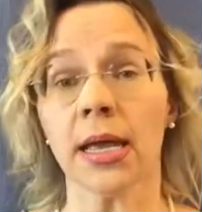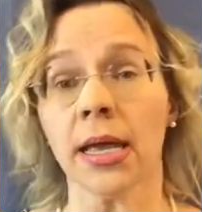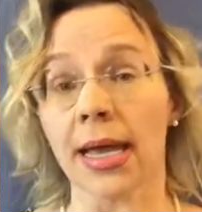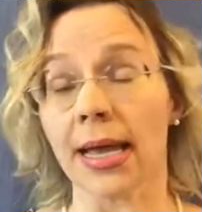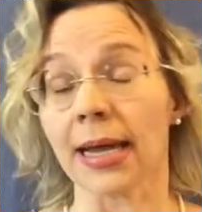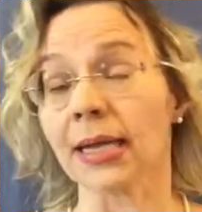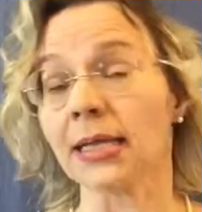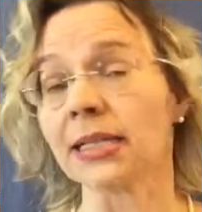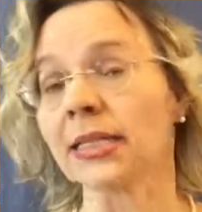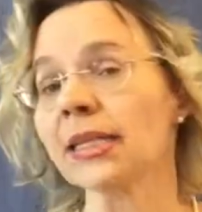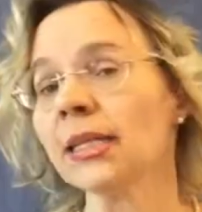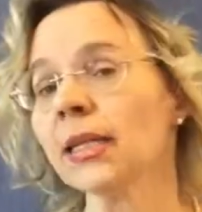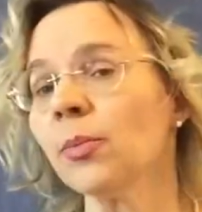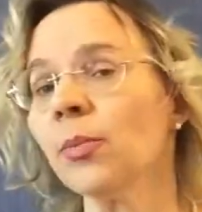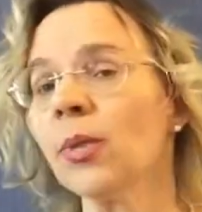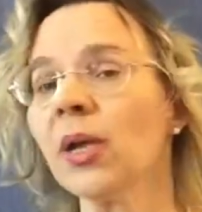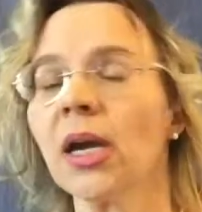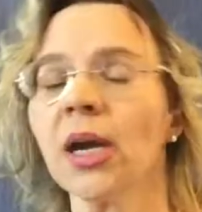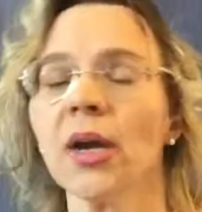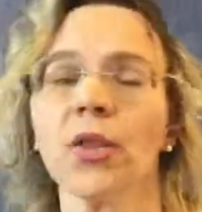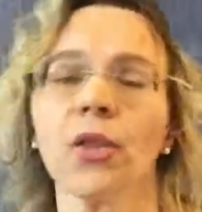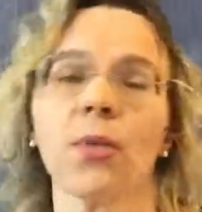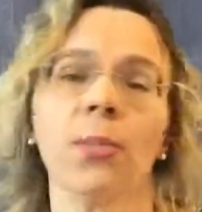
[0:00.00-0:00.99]

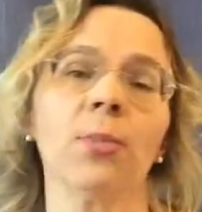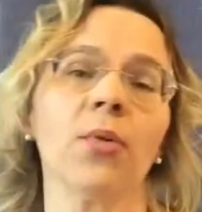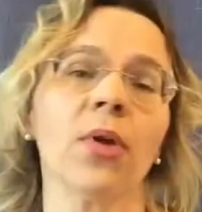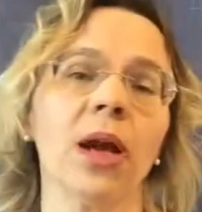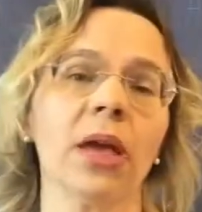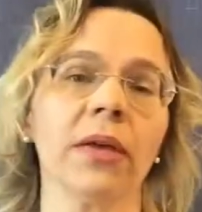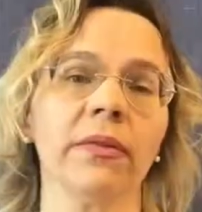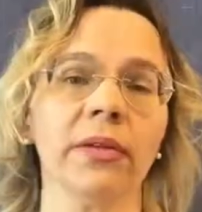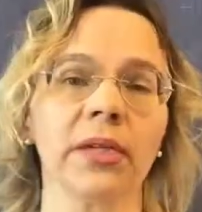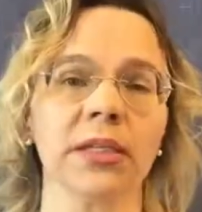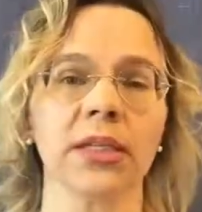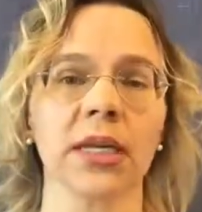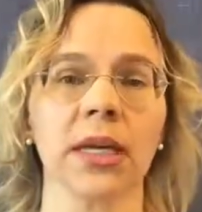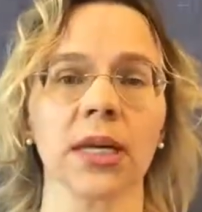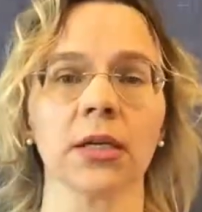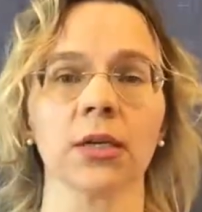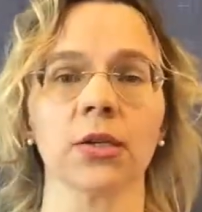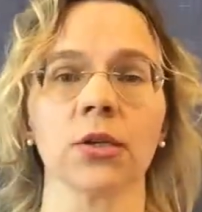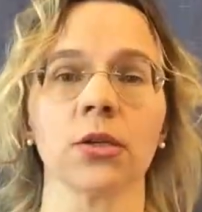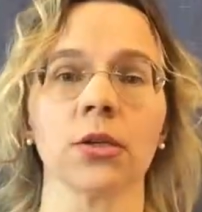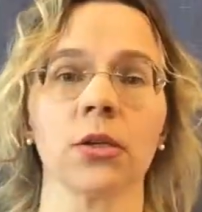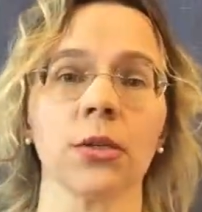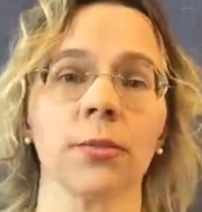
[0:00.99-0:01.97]
academia, the private
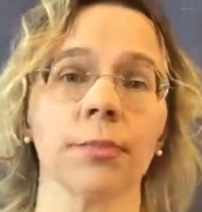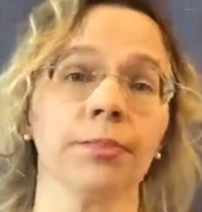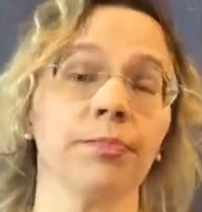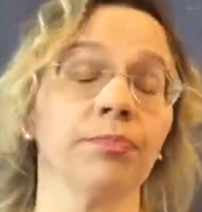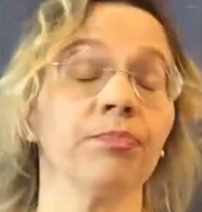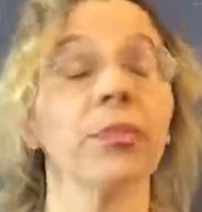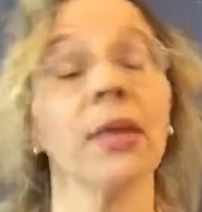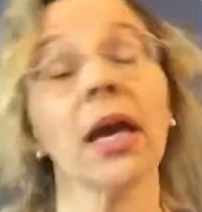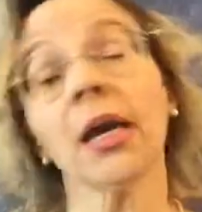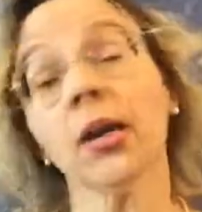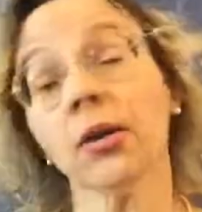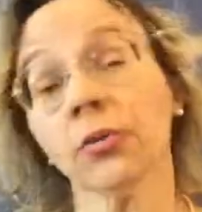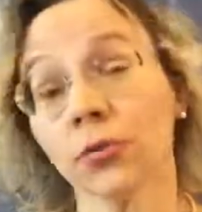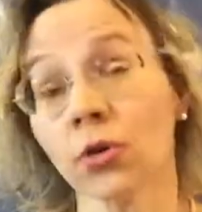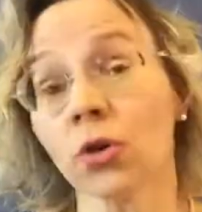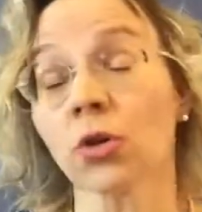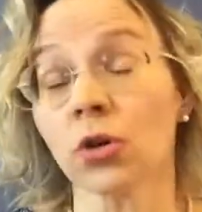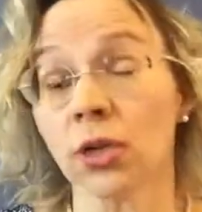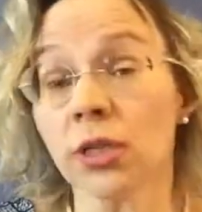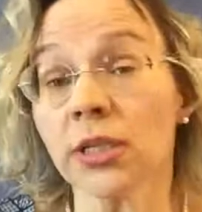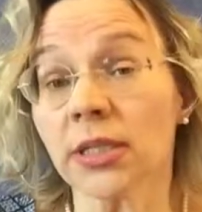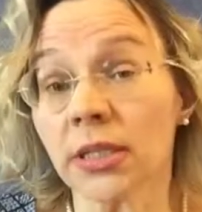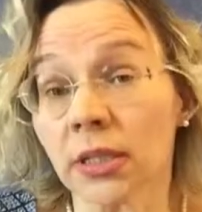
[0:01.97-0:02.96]
sector, and of
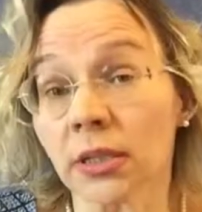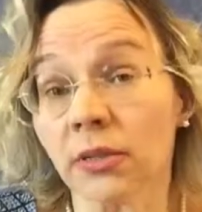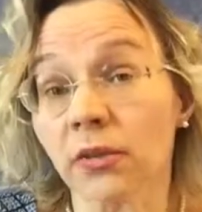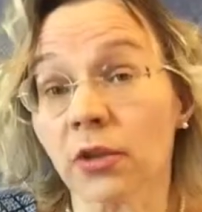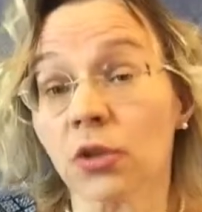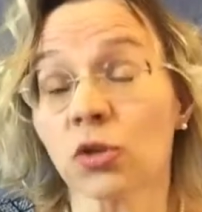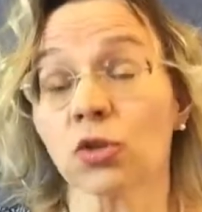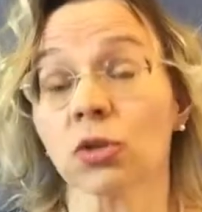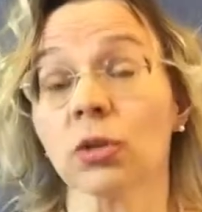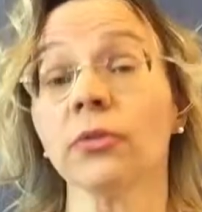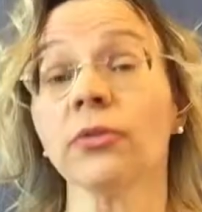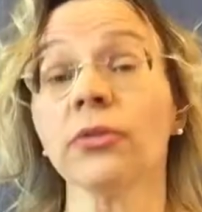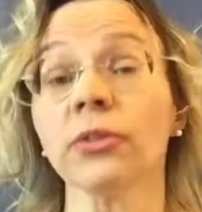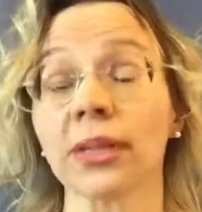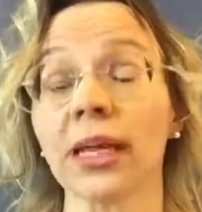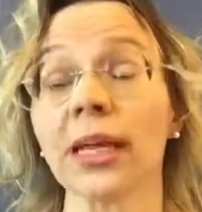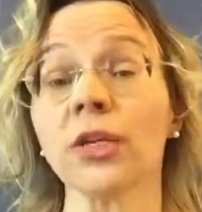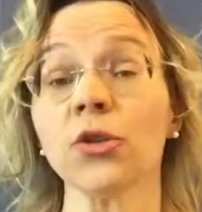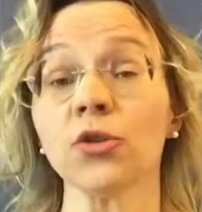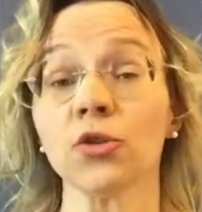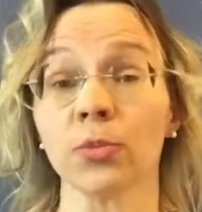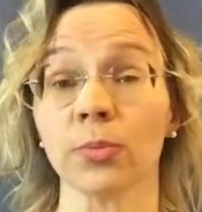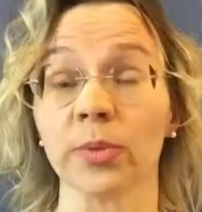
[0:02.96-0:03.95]
course individual
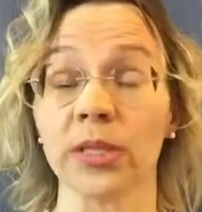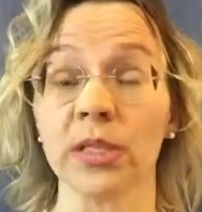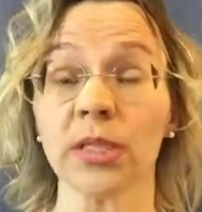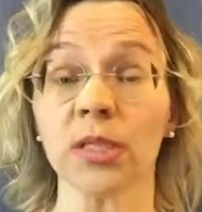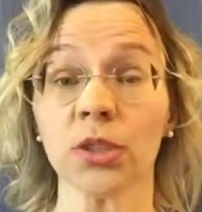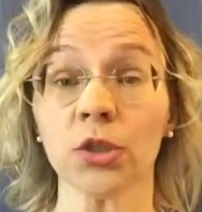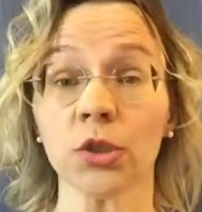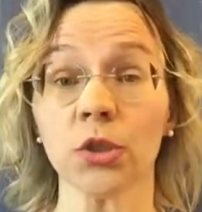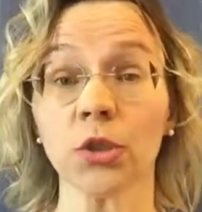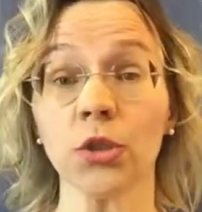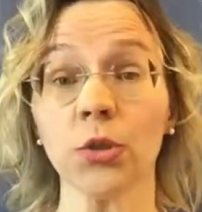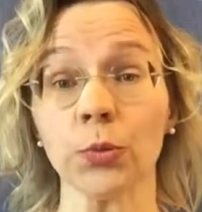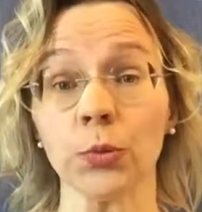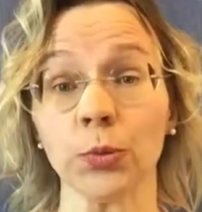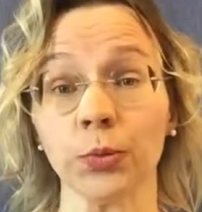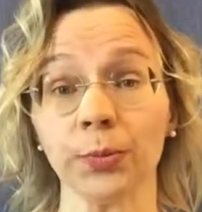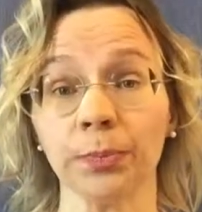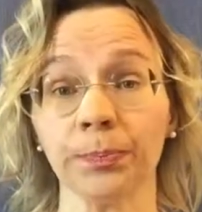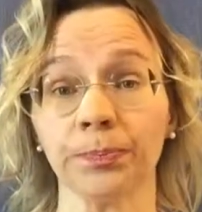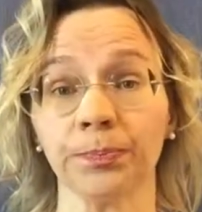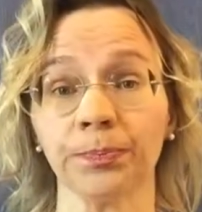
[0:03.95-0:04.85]
philanthropists too.